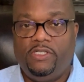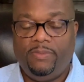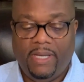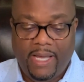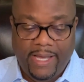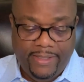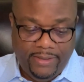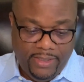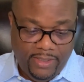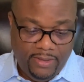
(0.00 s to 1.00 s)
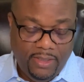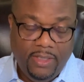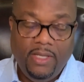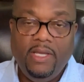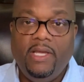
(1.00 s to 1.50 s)
behind it.
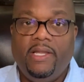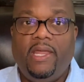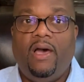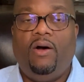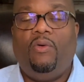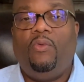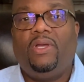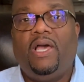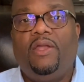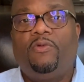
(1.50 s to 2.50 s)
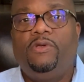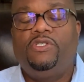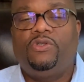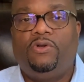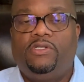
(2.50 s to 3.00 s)
Now, what kind of
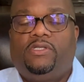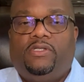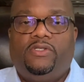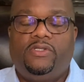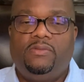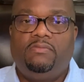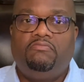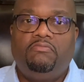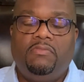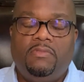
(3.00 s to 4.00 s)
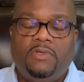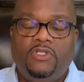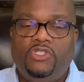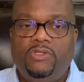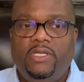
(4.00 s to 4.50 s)
resources
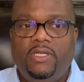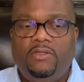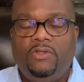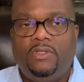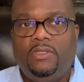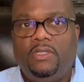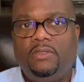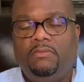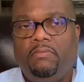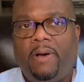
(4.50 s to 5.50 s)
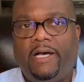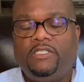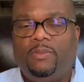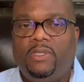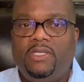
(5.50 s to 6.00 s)
could you need? You could
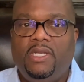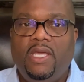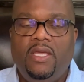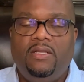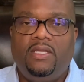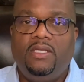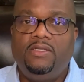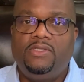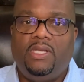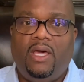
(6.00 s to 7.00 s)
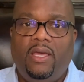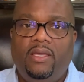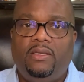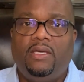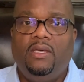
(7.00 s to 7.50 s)
possibly need things like